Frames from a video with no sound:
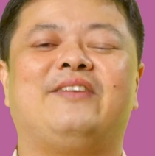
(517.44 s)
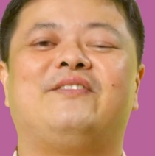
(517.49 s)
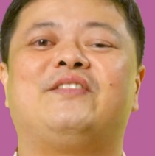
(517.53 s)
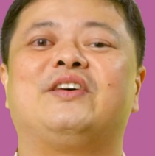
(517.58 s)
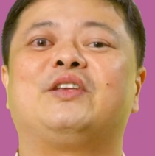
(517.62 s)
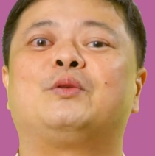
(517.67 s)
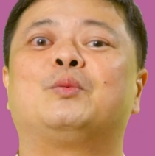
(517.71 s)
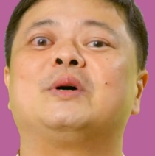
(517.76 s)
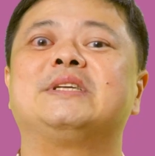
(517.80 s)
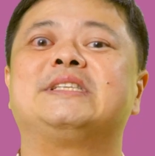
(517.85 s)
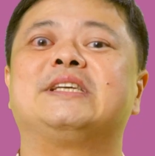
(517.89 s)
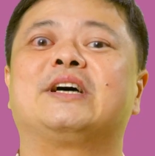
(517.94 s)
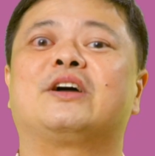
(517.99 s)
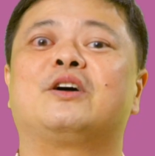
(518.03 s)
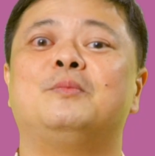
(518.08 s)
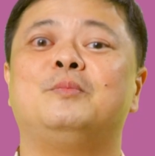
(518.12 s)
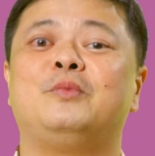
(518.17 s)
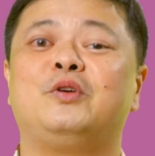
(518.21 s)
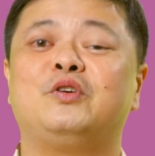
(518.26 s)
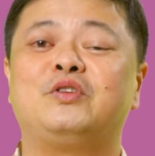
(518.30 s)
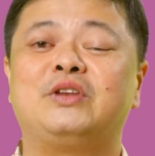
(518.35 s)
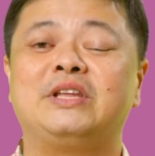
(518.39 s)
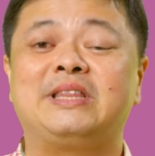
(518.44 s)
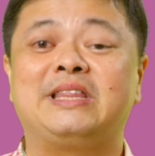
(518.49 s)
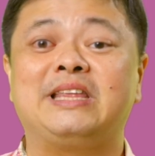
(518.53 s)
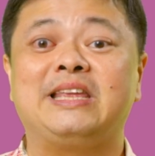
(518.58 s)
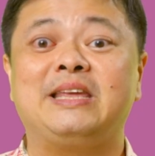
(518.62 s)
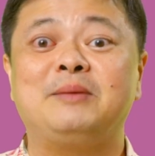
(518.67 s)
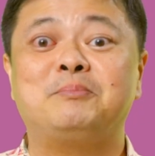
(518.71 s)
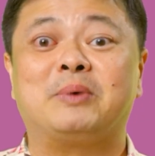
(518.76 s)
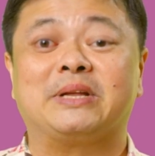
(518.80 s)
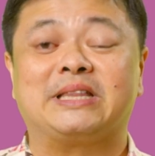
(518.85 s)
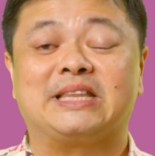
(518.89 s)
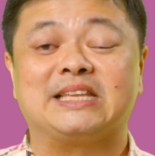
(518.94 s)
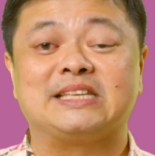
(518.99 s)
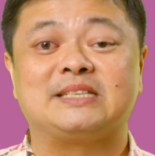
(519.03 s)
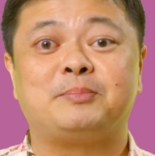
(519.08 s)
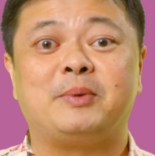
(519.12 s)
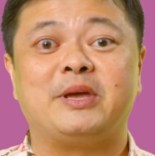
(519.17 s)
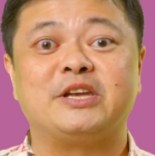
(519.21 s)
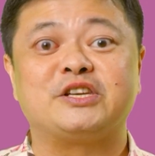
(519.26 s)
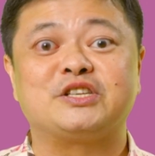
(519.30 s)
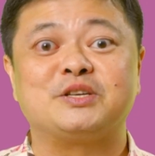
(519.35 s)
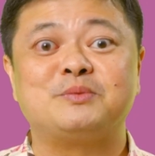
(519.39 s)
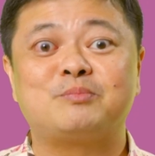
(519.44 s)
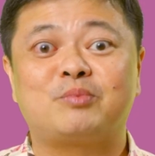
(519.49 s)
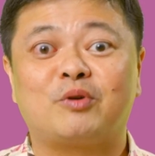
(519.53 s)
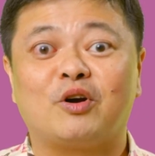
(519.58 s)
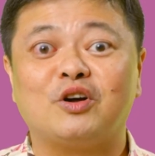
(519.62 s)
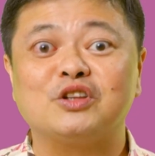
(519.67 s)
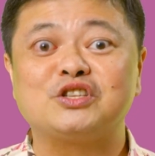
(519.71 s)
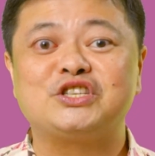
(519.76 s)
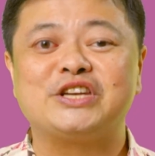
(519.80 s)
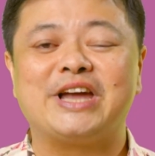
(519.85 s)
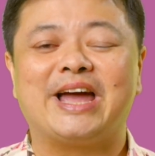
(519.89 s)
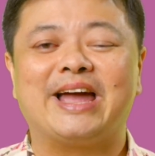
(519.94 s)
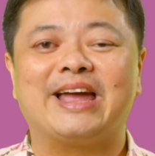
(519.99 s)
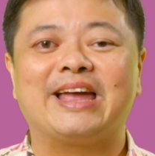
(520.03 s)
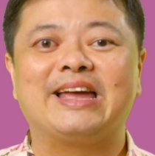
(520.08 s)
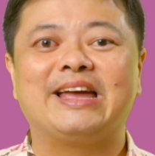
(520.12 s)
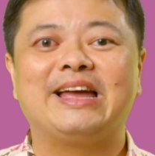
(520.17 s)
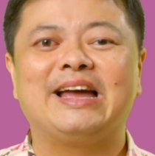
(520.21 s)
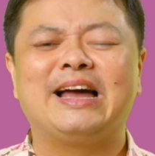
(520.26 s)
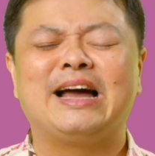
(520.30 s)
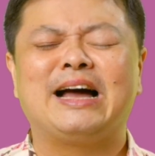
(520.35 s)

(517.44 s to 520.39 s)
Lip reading: If it was a community participation project,